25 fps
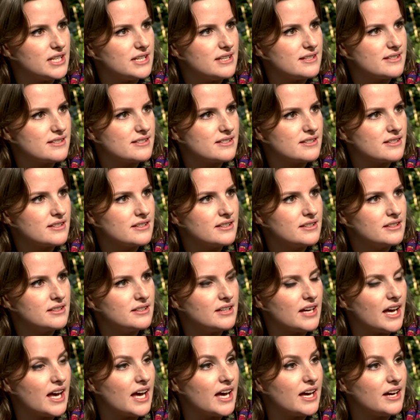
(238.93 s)
these
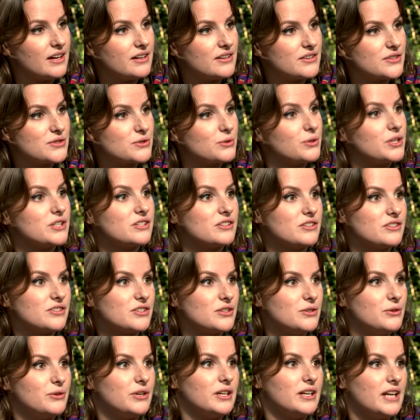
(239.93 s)

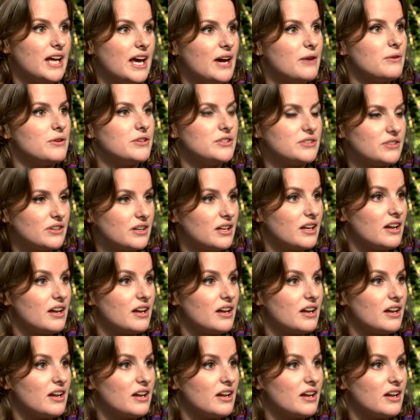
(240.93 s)
sorters, who are now under